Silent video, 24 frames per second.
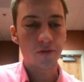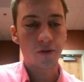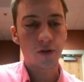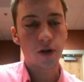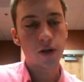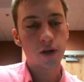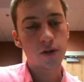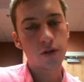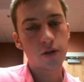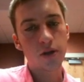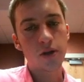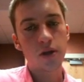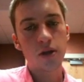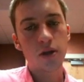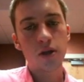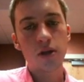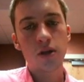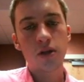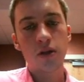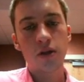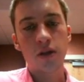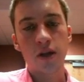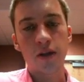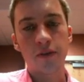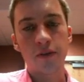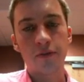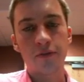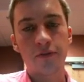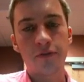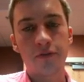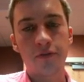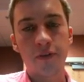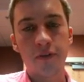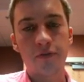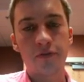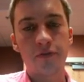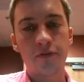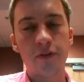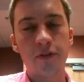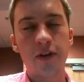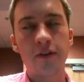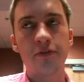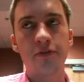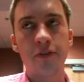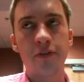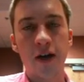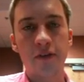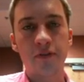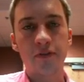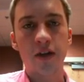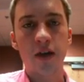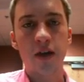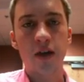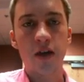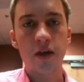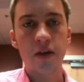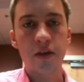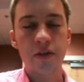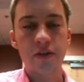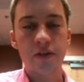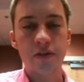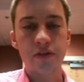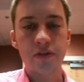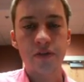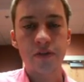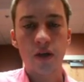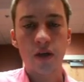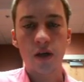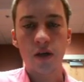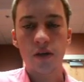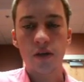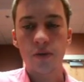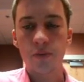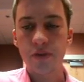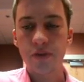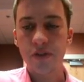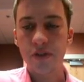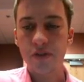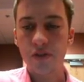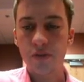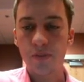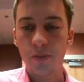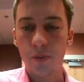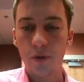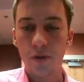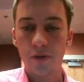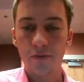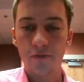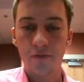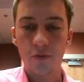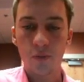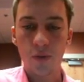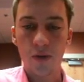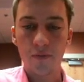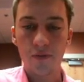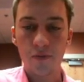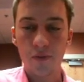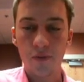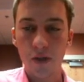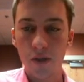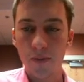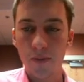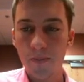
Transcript: hundred, if, if, if five K is uh, the resistance point for wave three.